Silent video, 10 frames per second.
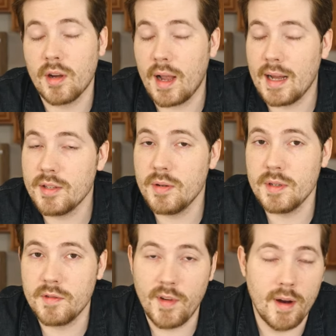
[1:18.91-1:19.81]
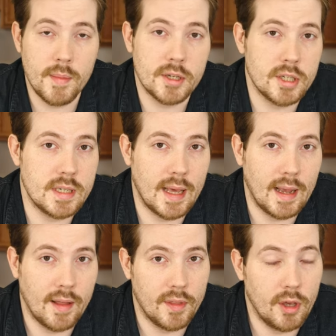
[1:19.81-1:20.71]
Tonkatsu is very much a
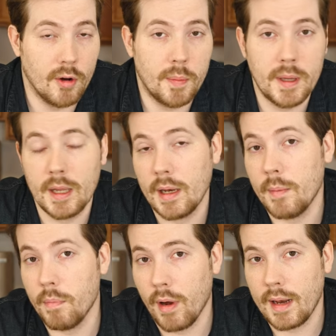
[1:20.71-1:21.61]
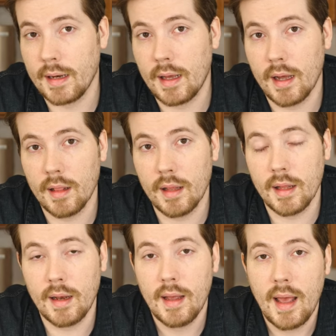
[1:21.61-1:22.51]
take on the European breaded cutlet.